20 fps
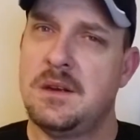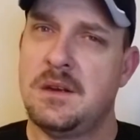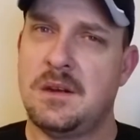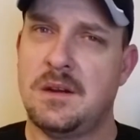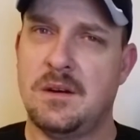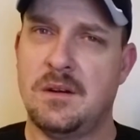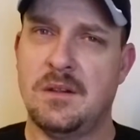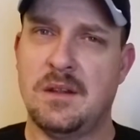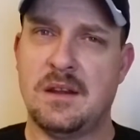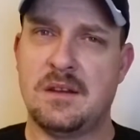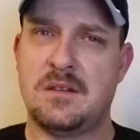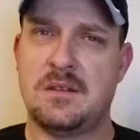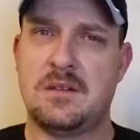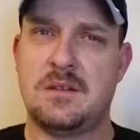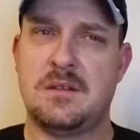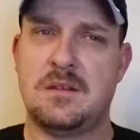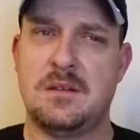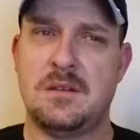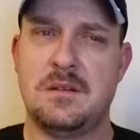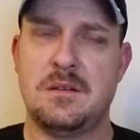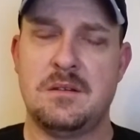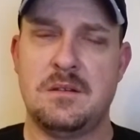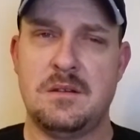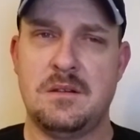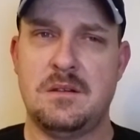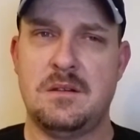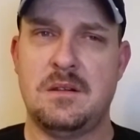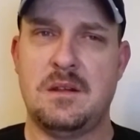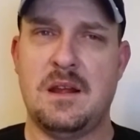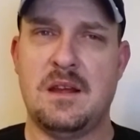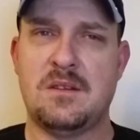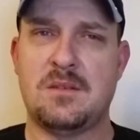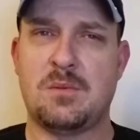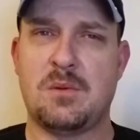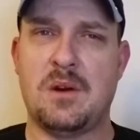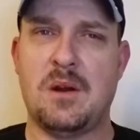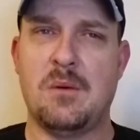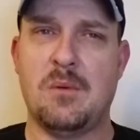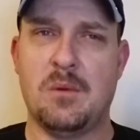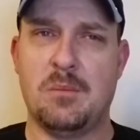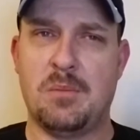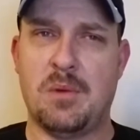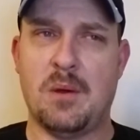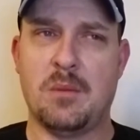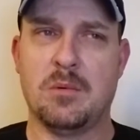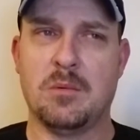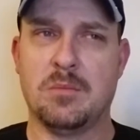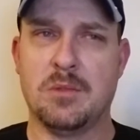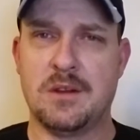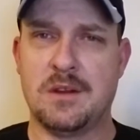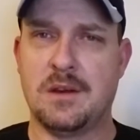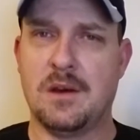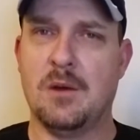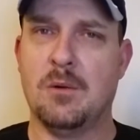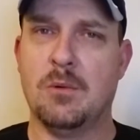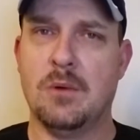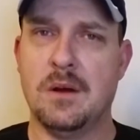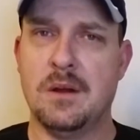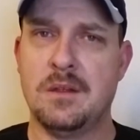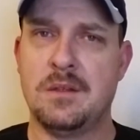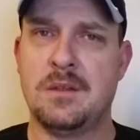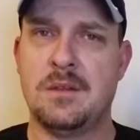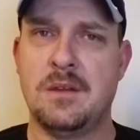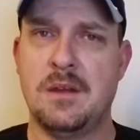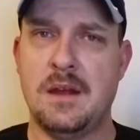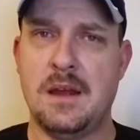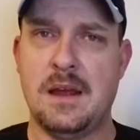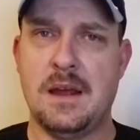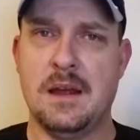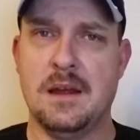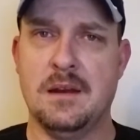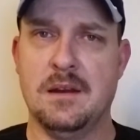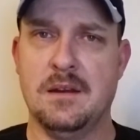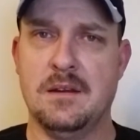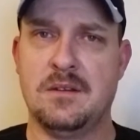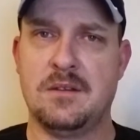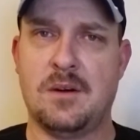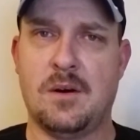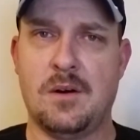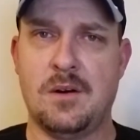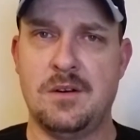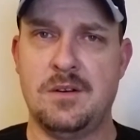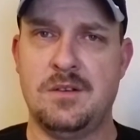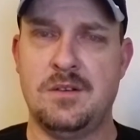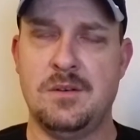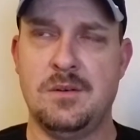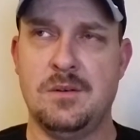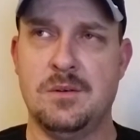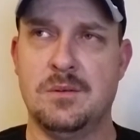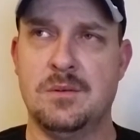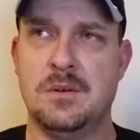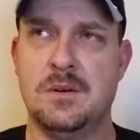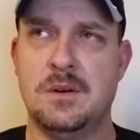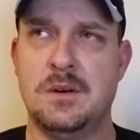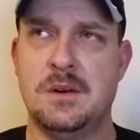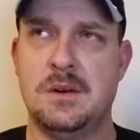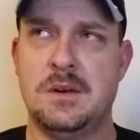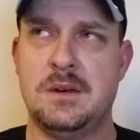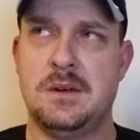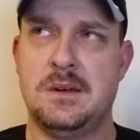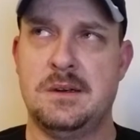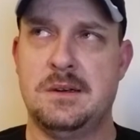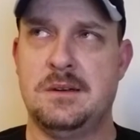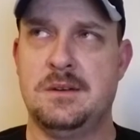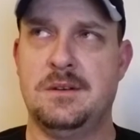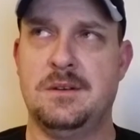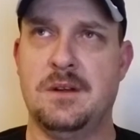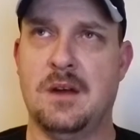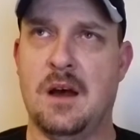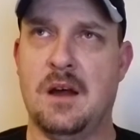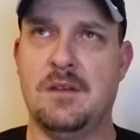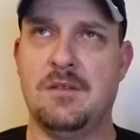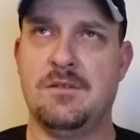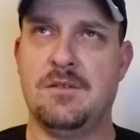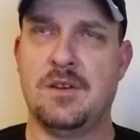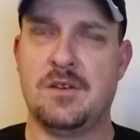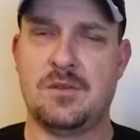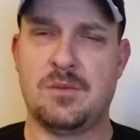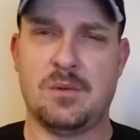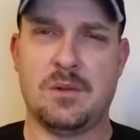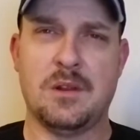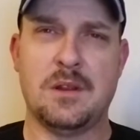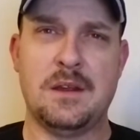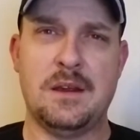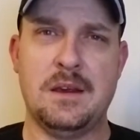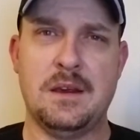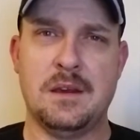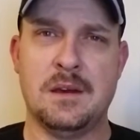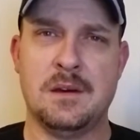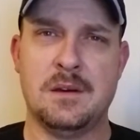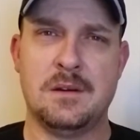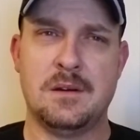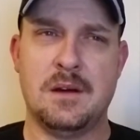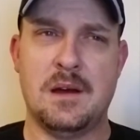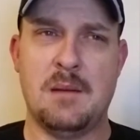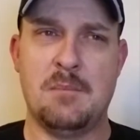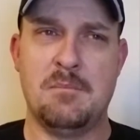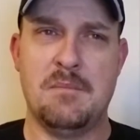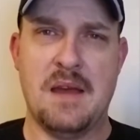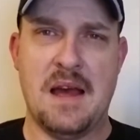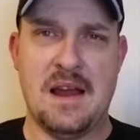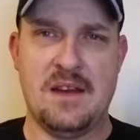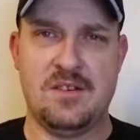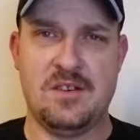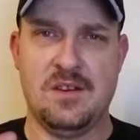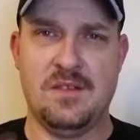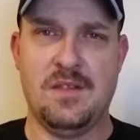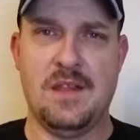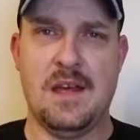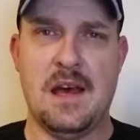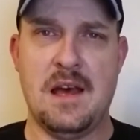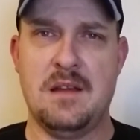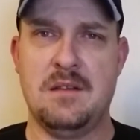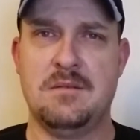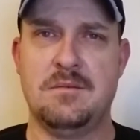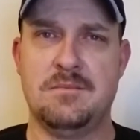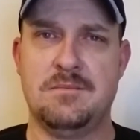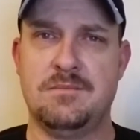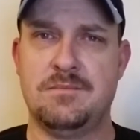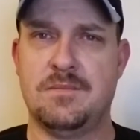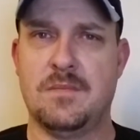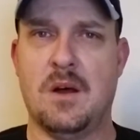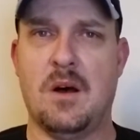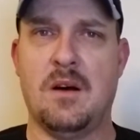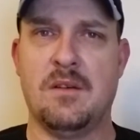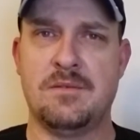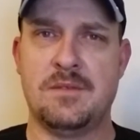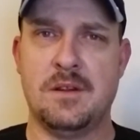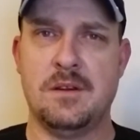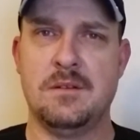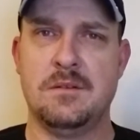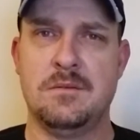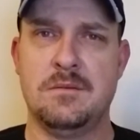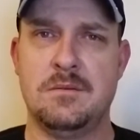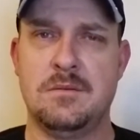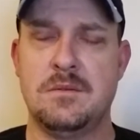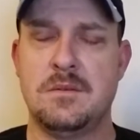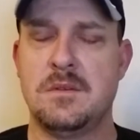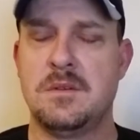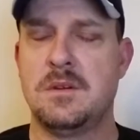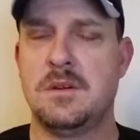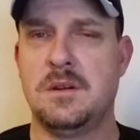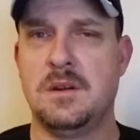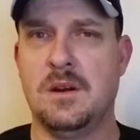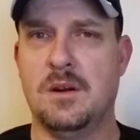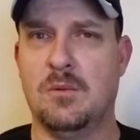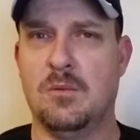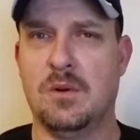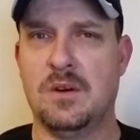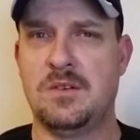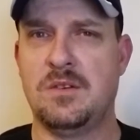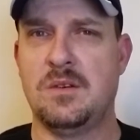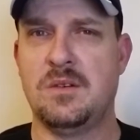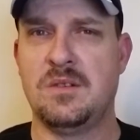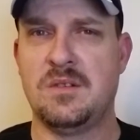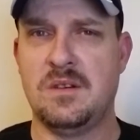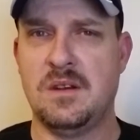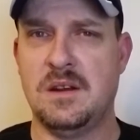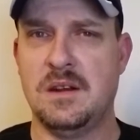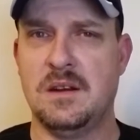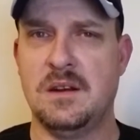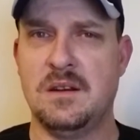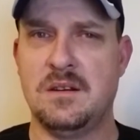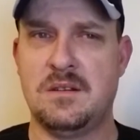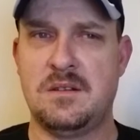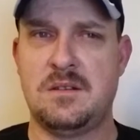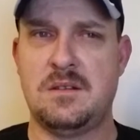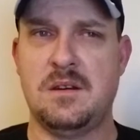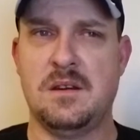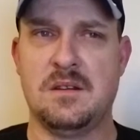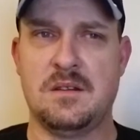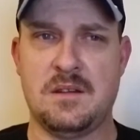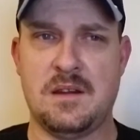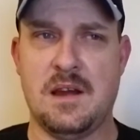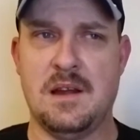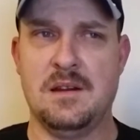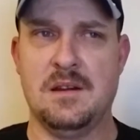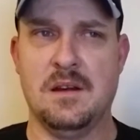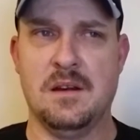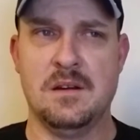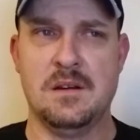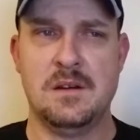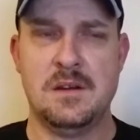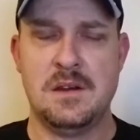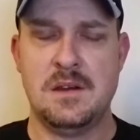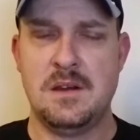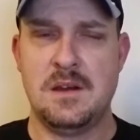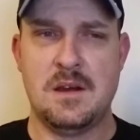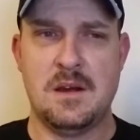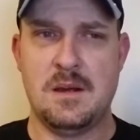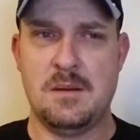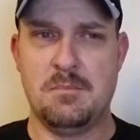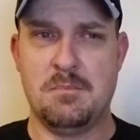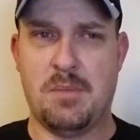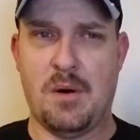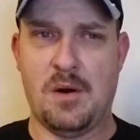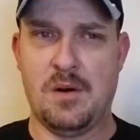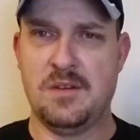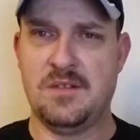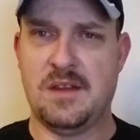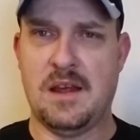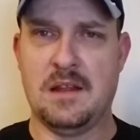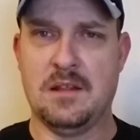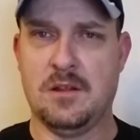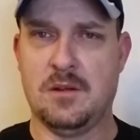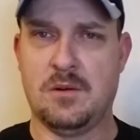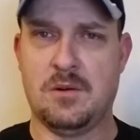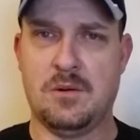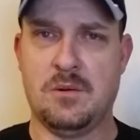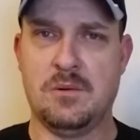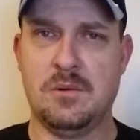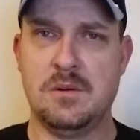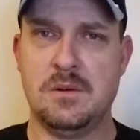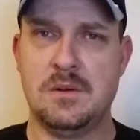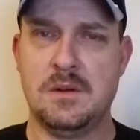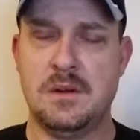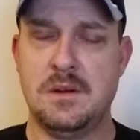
you know, that's. That's what I would probably go with, and it's hard to not visually imagine that often. You know, once you see it, it's it's kind of, it burns that little